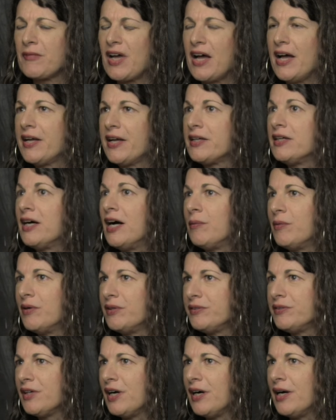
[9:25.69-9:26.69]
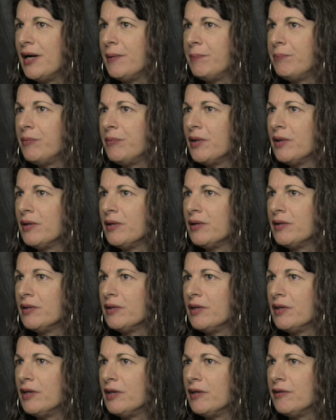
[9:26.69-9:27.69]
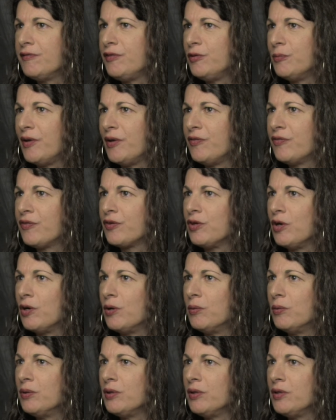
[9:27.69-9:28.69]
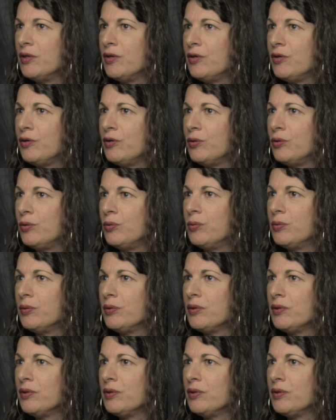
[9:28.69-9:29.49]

I had a guy one time a few months ago who